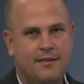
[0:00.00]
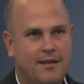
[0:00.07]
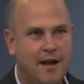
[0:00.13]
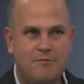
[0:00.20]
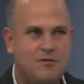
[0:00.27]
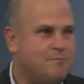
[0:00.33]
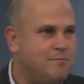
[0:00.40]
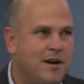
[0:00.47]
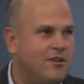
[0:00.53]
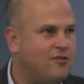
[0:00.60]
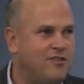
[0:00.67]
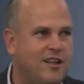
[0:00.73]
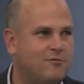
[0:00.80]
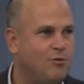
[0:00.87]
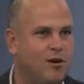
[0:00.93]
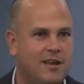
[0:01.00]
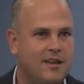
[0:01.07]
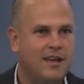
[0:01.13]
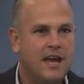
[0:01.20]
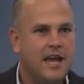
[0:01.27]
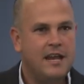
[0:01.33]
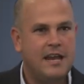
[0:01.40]
I'm just punished, that's why.
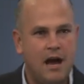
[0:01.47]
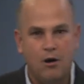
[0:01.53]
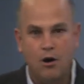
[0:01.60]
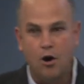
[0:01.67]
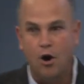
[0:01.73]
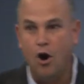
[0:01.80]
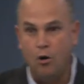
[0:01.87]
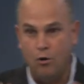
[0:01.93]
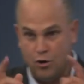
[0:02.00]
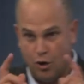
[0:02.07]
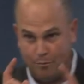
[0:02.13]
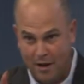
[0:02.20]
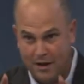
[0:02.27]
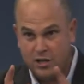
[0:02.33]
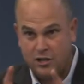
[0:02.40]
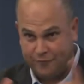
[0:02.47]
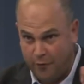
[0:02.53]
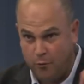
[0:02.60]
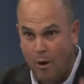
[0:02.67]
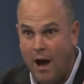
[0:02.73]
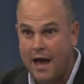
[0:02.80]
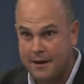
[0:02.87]
Now, oh, you're punished for
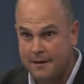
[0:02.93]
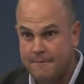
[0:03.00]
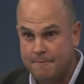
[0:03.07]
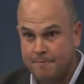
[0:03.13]
what?